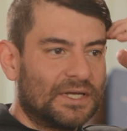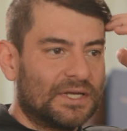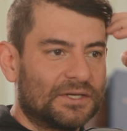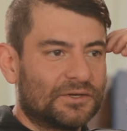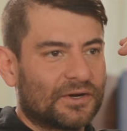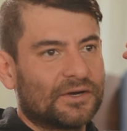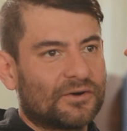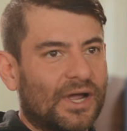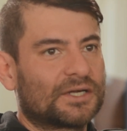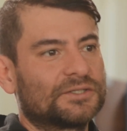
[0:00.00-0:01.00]
in your
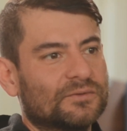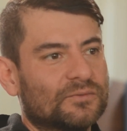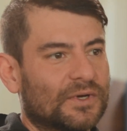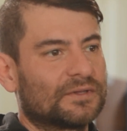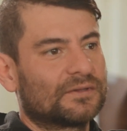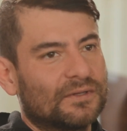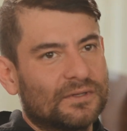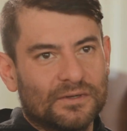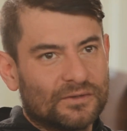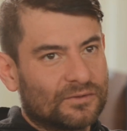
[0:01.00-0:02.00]
interaction with
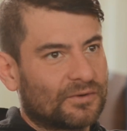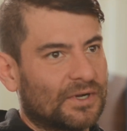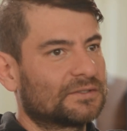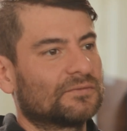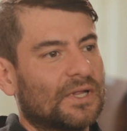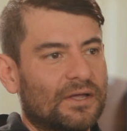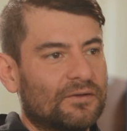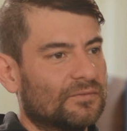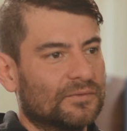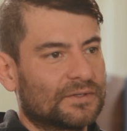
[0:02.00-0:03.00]
the rest of
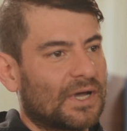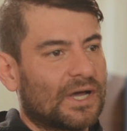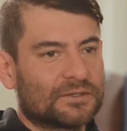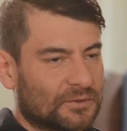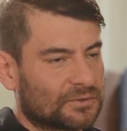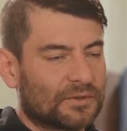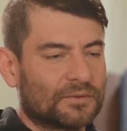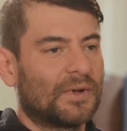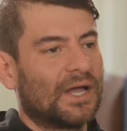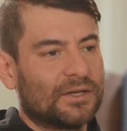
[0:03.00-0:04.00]
life, with cosmos,
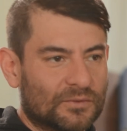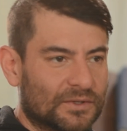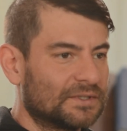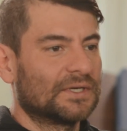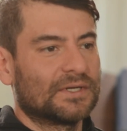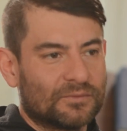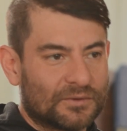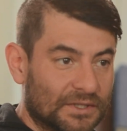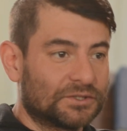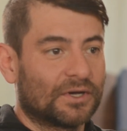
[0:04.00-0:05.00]
with mind, with deity,
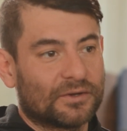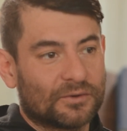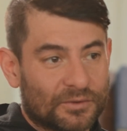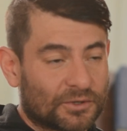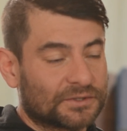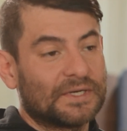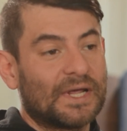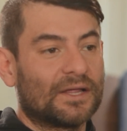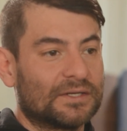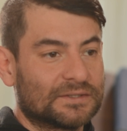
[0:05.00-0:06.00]
with each other, with
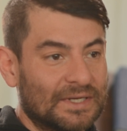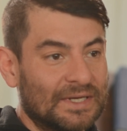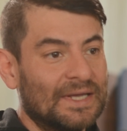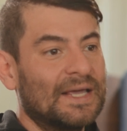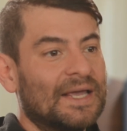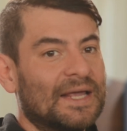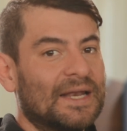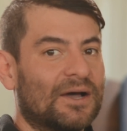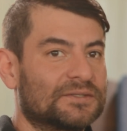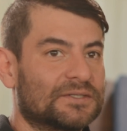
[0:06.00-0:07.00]
personalities,
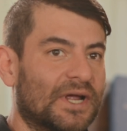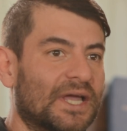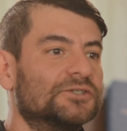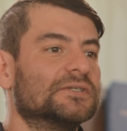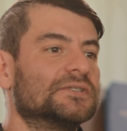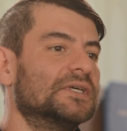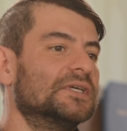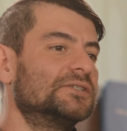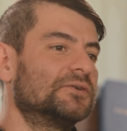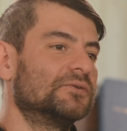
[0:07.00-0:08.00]
and how it's our entrance
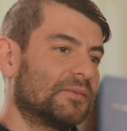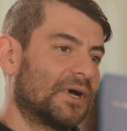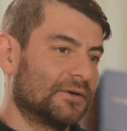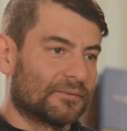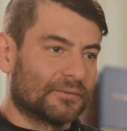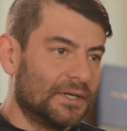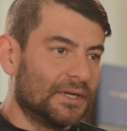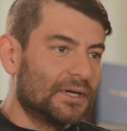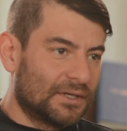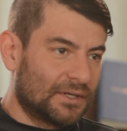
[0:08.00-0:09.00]
into the mind
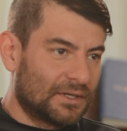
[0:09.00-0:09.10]
arena.